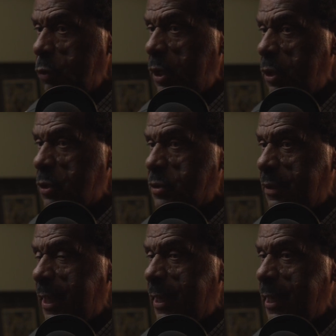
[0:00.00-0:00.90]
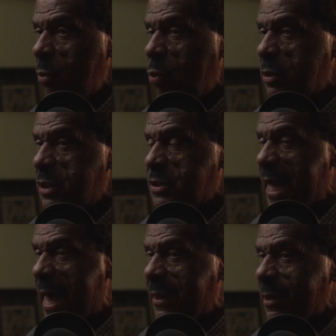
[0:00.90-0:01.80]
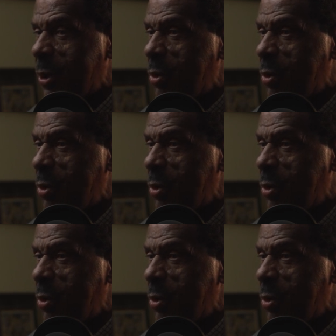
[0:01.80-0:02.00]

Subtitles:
years, and then he decided to go to